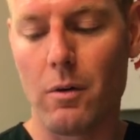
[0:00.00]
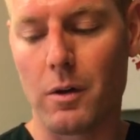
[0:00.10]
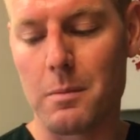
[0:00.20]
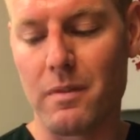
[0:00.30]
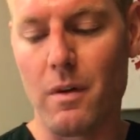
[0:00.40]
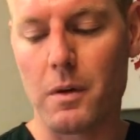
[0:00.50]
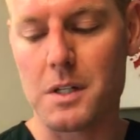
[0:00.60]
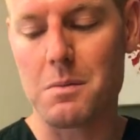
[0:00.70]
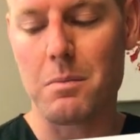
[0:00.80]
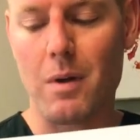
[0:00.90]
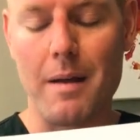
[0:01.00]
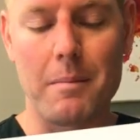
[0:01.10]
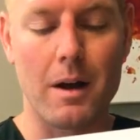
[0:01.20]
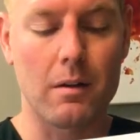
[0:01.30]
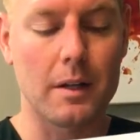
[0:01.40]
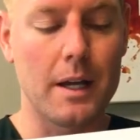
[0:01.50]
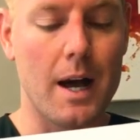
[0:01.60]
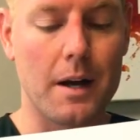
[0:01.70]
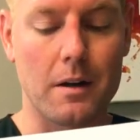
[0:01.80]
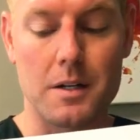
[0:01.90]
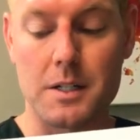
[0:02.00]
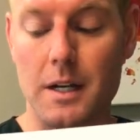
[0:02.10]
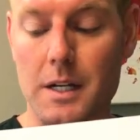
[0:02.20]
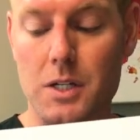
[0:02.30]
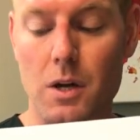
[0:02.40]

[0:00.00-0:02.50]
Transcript: We're going to be focused primarily on our acidity.